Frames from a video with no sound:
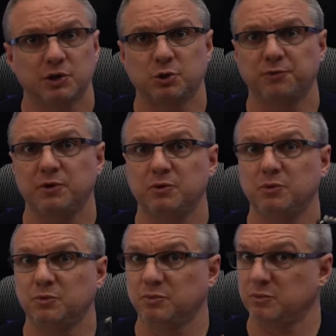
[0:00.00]
So if
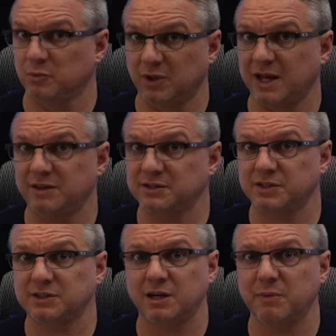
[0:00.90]
you like the
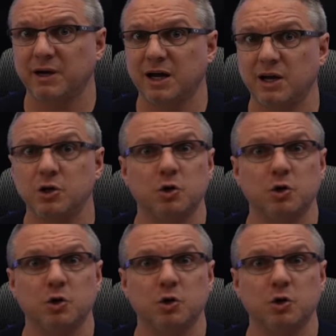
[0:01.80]
sixteen by nine,